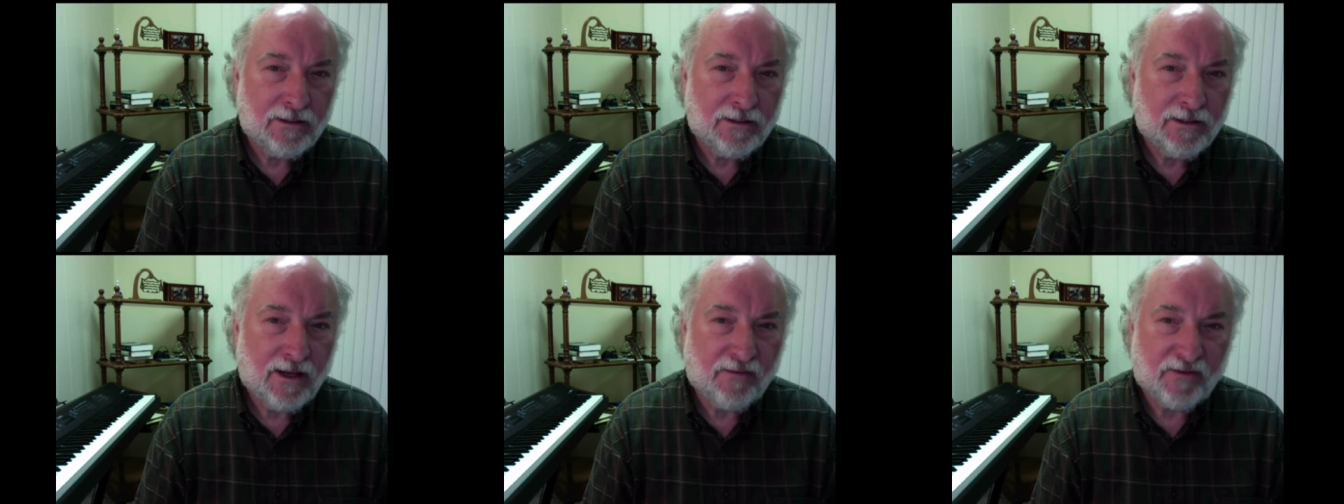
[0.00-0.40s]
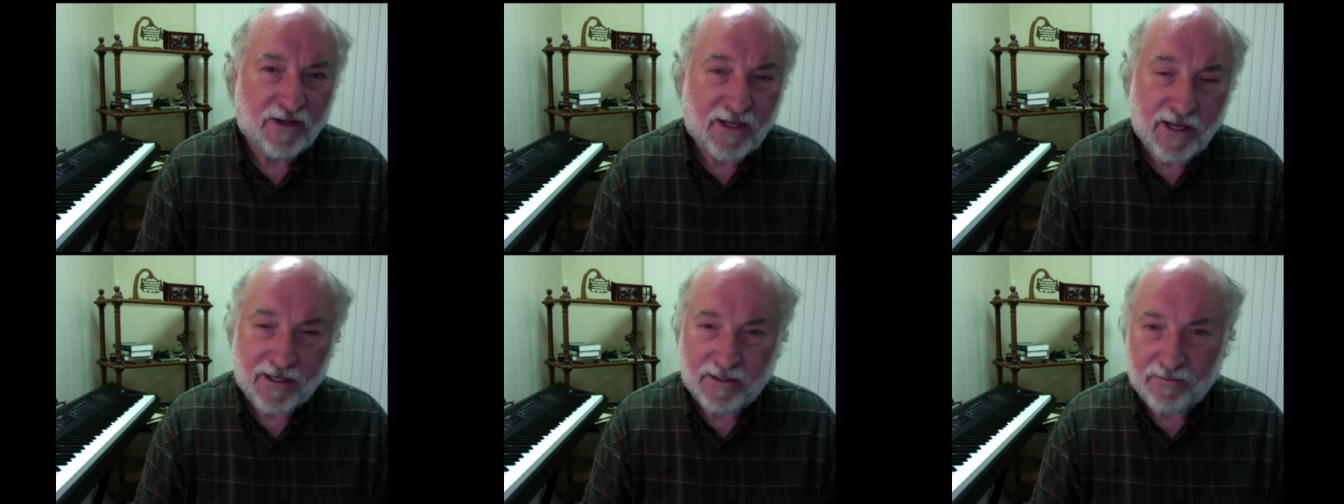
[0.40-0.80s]
of the
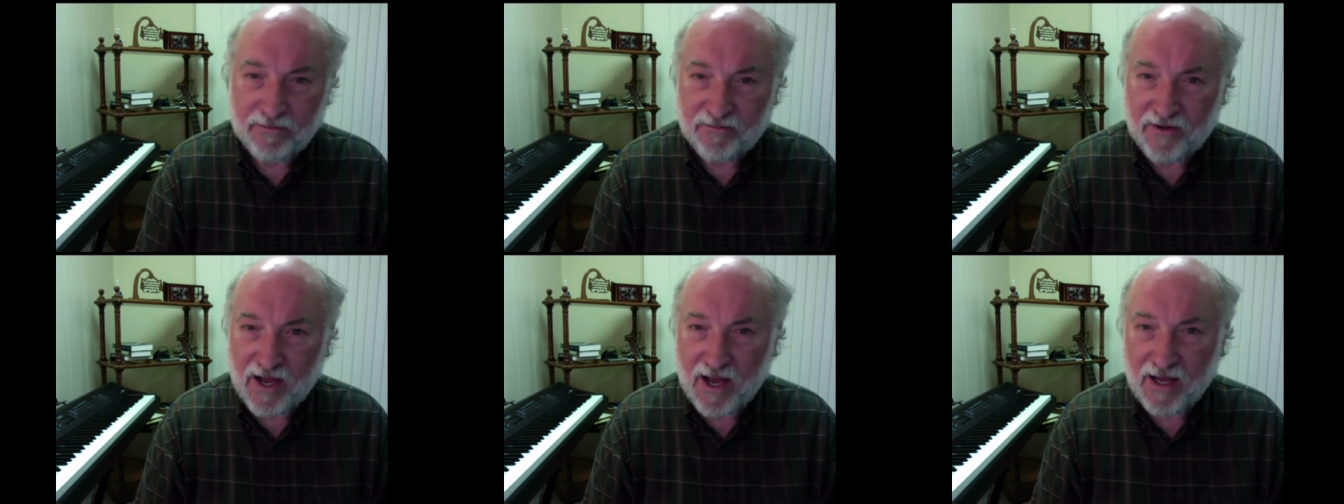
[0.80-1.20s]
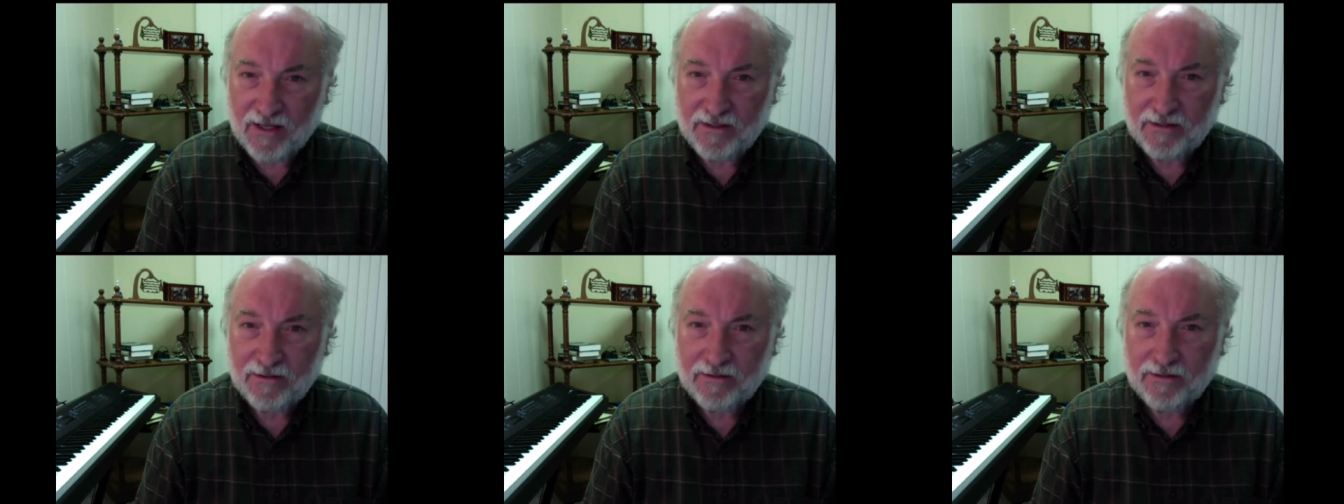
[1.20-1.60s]
kingdom of God
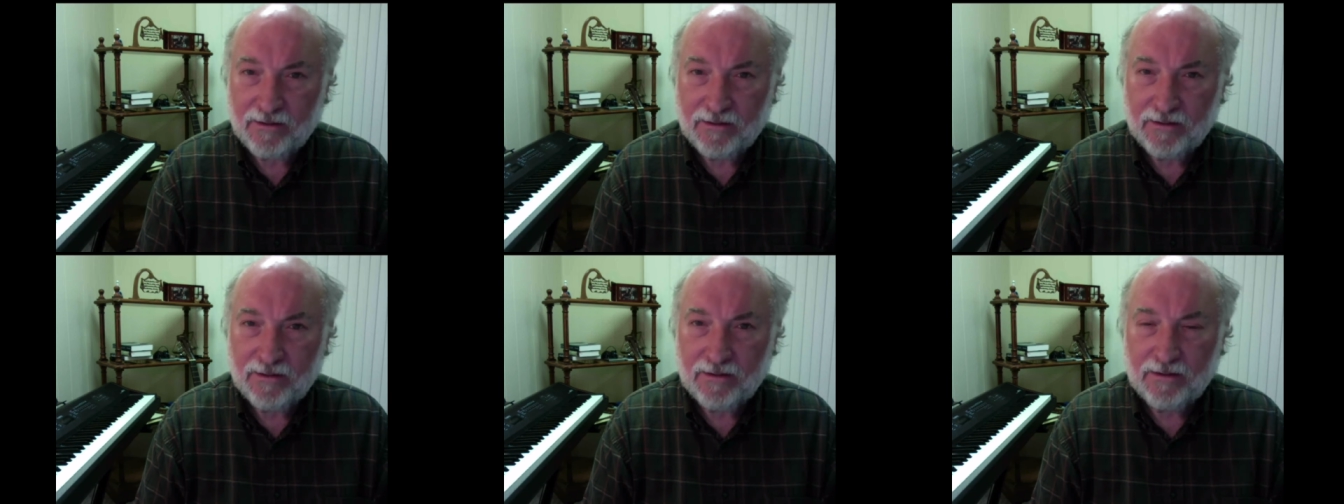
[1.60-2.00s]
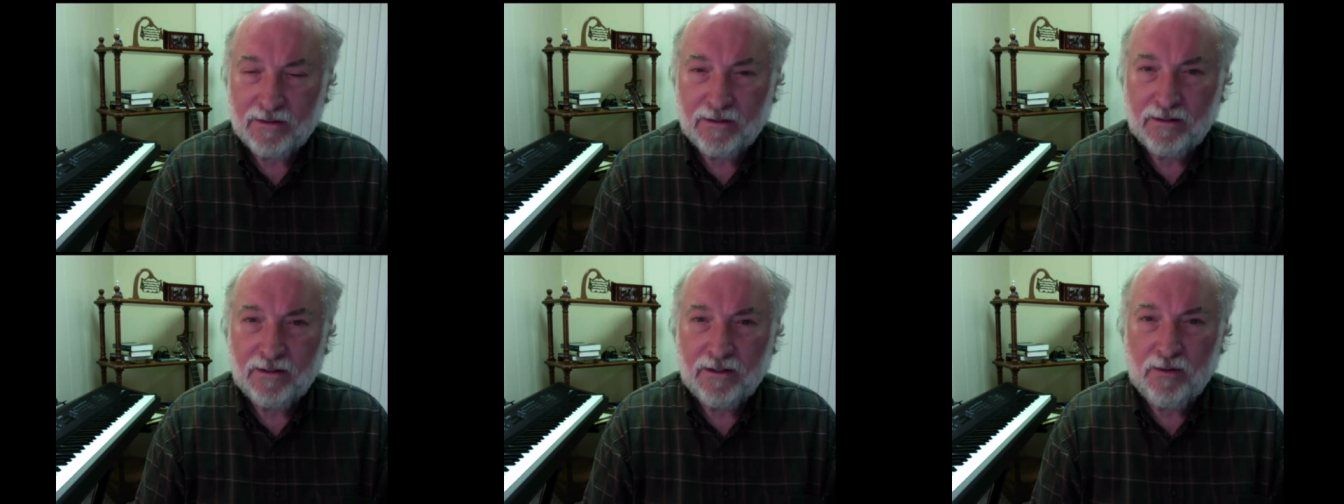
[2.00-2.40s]

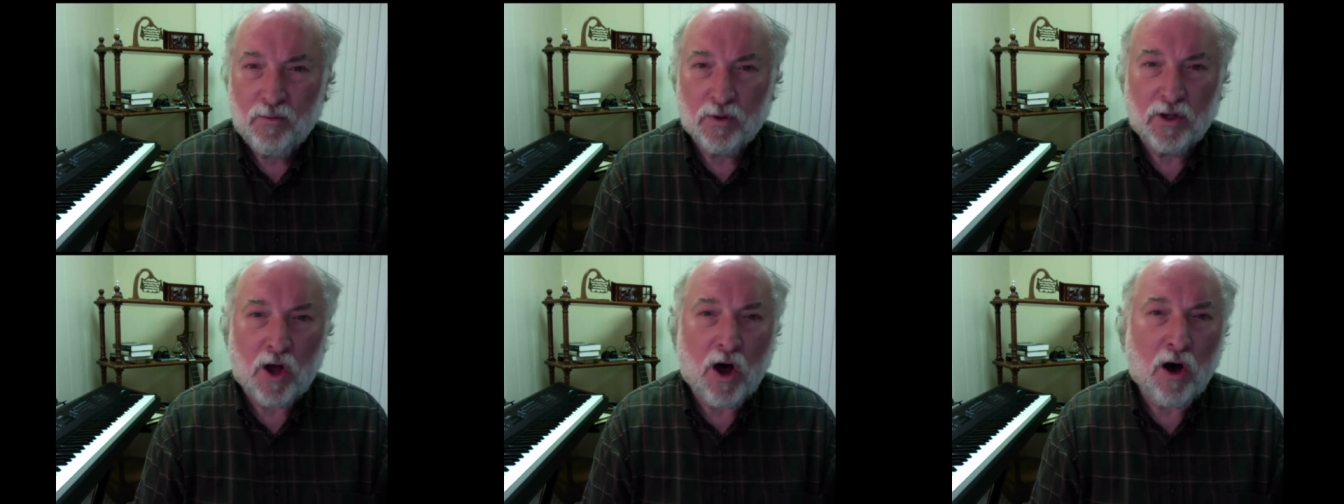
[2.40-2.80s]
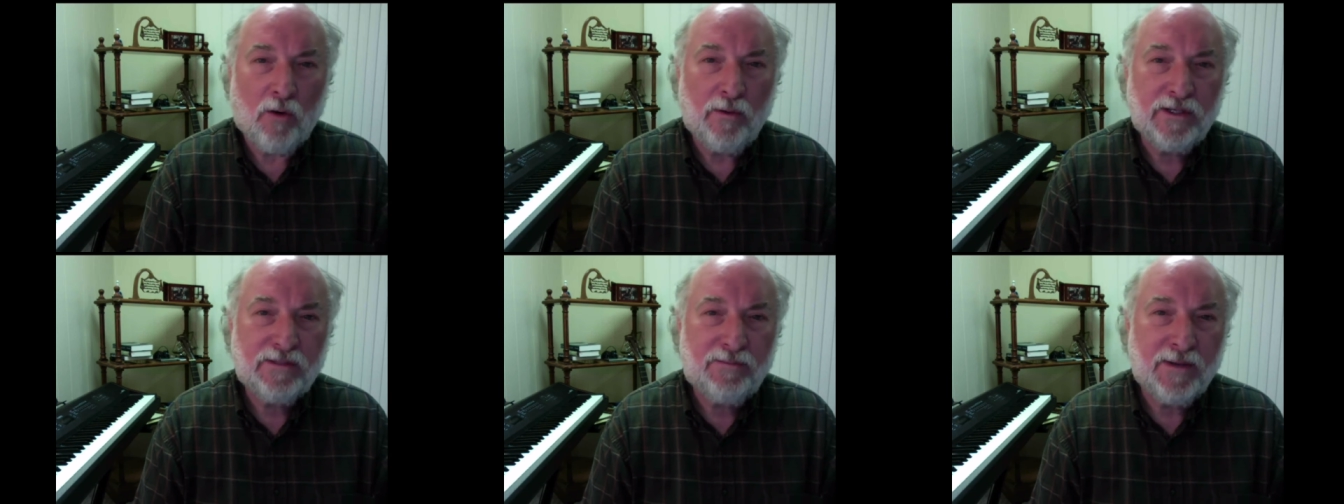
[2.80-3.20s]
will
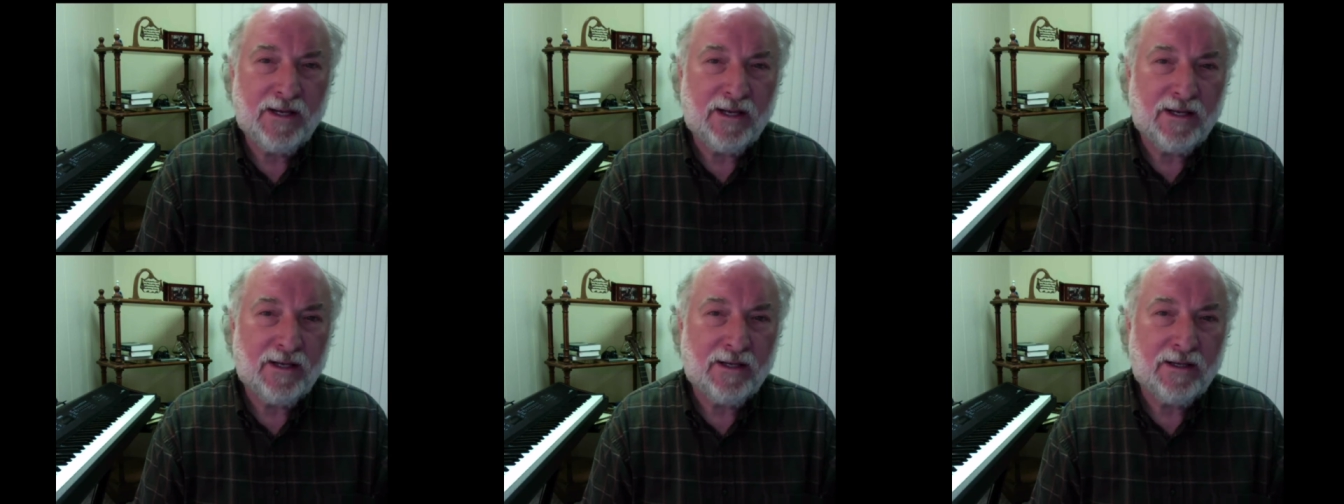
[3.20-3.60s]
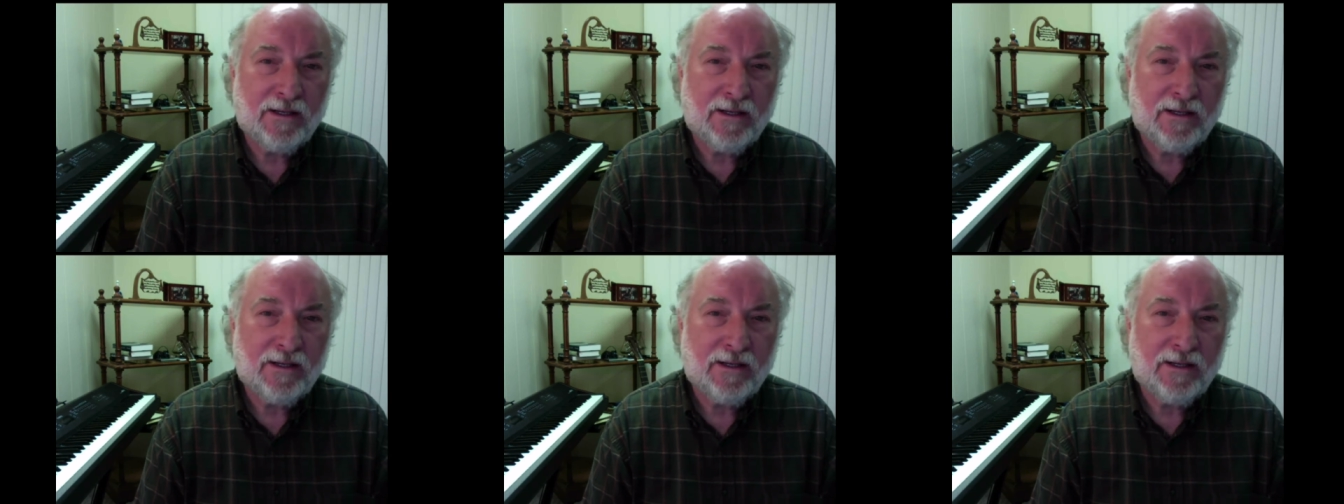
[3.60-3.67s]
always be